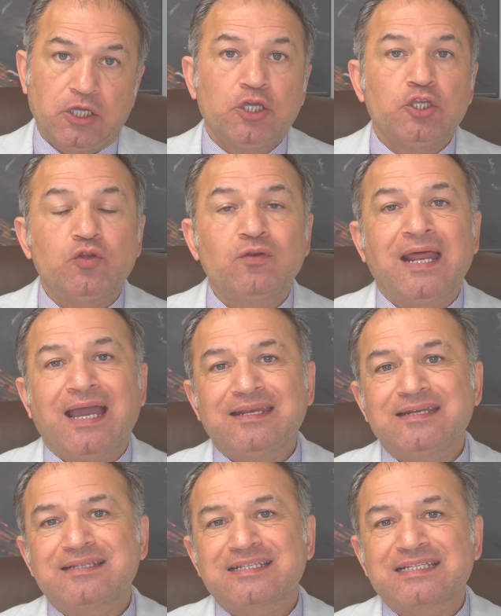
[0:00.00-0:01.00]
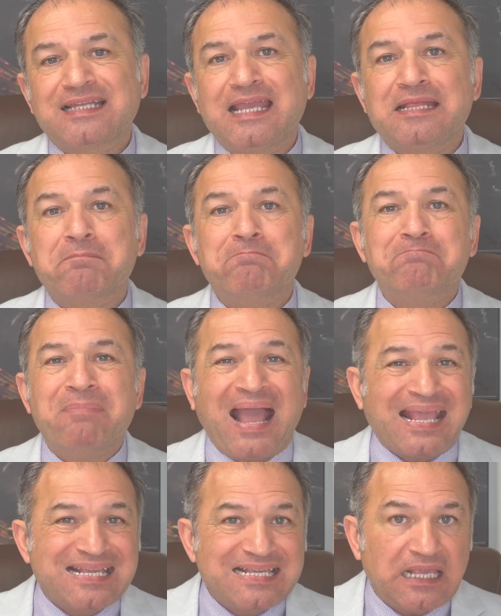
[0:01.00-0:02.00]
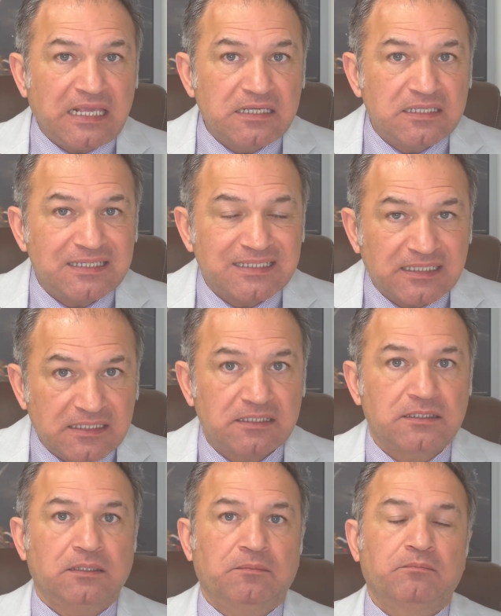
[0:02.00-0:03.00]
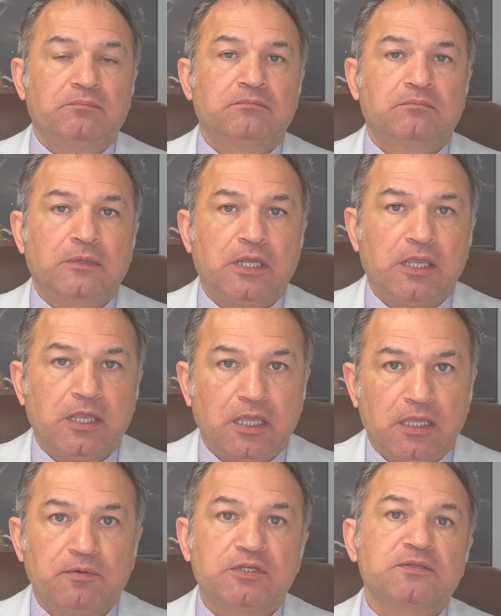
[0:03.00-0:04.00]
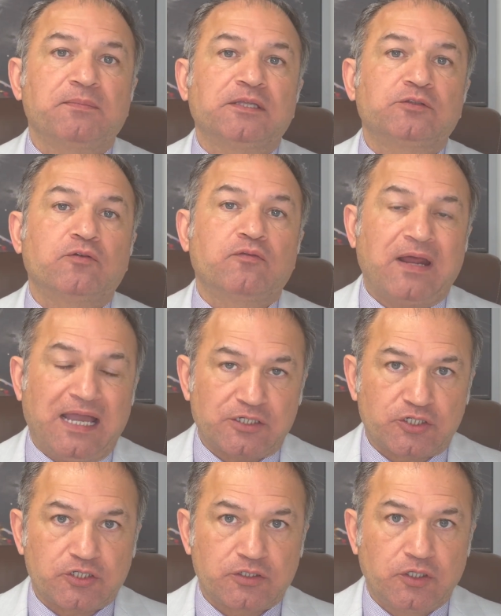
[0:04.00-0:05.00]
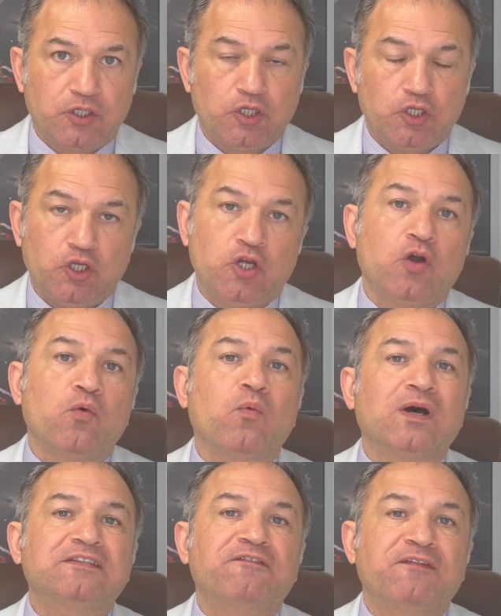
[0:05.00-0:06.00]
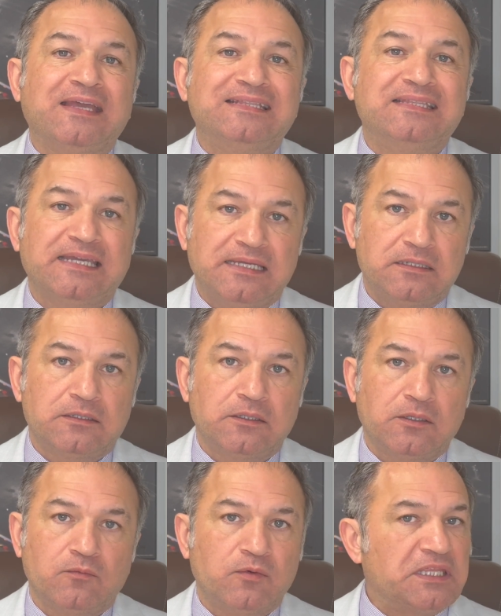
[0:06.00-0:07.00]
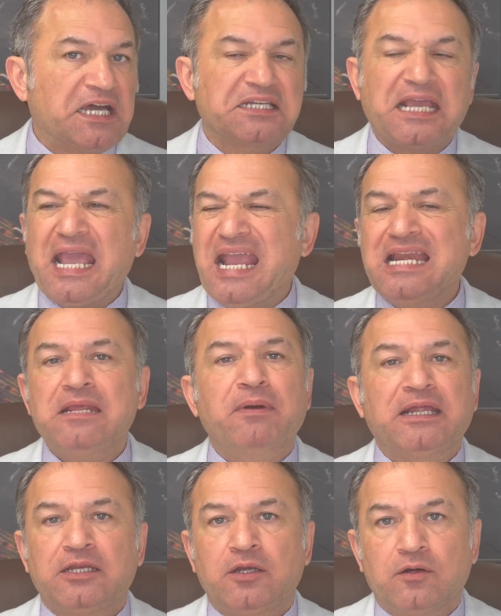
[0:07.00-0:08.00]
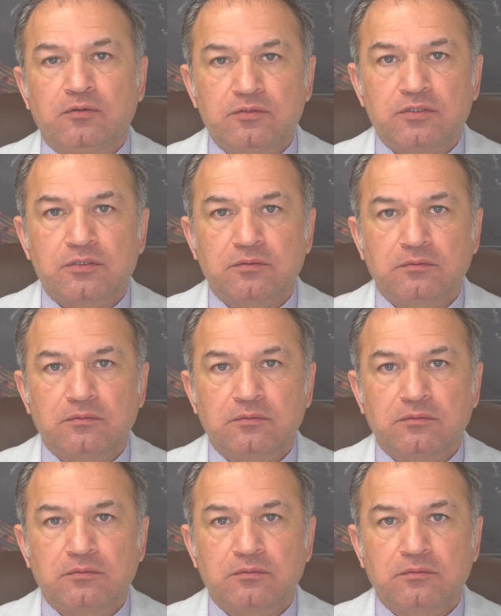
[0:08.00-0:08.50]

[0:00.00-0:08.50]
United States banking system, it was about to crash. You know what Fed did without anybody knows?